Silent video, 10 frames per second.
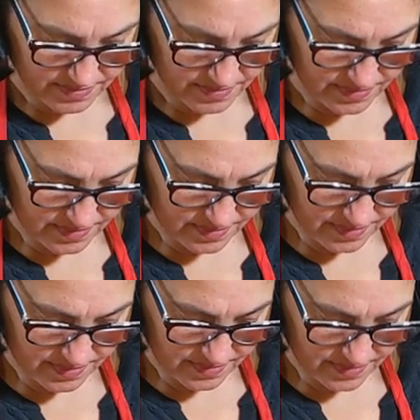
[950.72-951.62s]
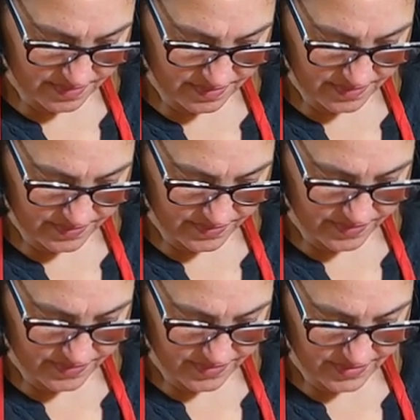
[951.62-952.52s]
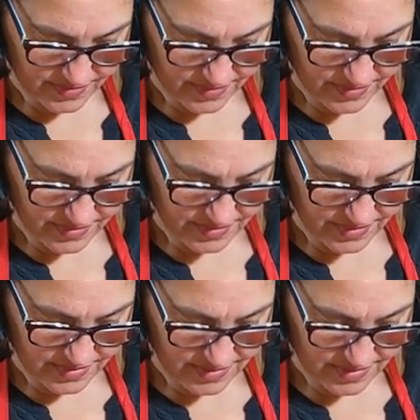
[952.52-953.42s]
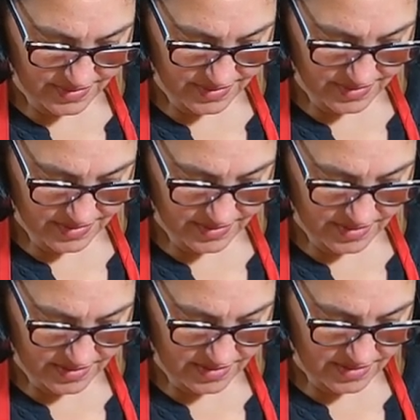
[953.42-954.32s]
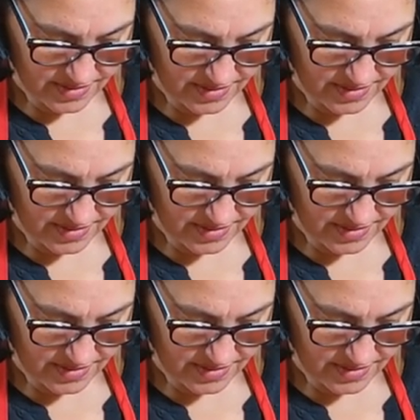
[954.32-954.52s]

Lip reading: Nobody speaks.